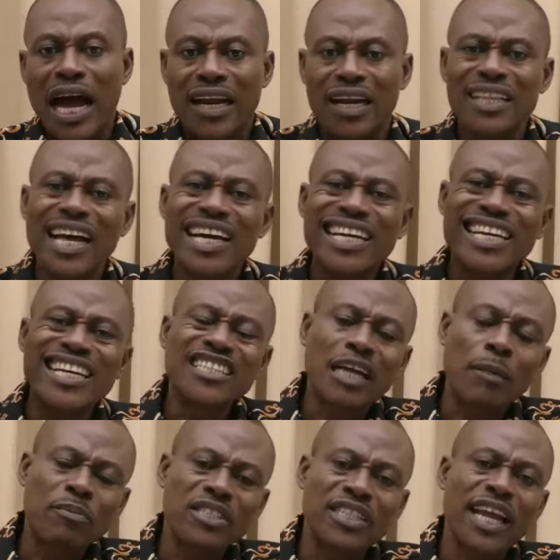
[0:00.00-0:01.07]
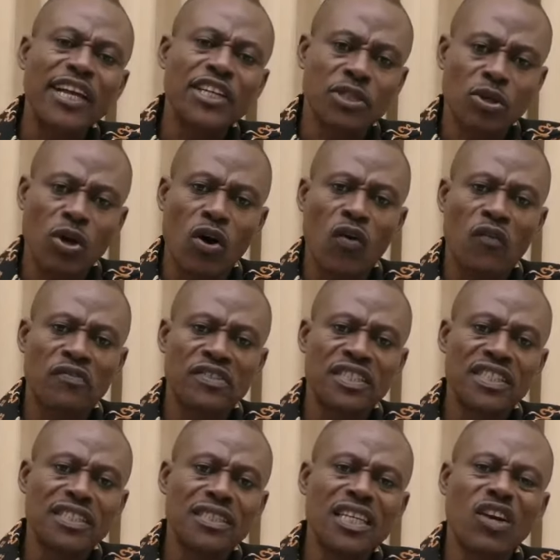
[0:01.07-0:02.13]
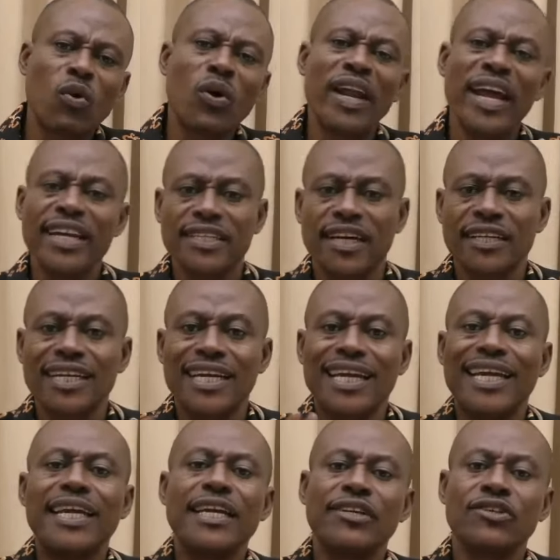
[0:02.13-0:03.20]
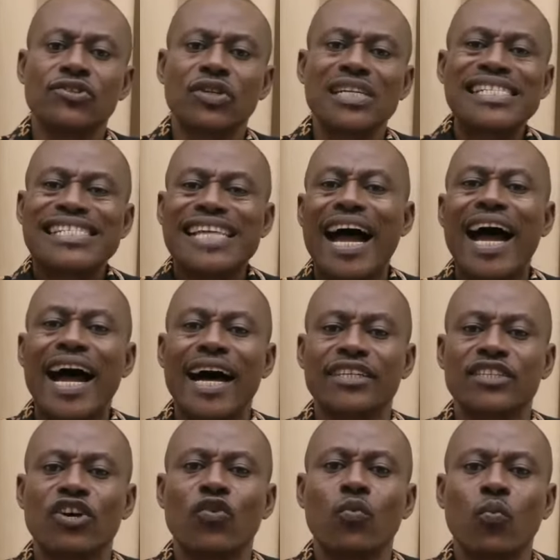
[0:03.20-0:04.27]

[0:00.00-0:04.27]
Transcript: Another interpretation of Nicolaitan is that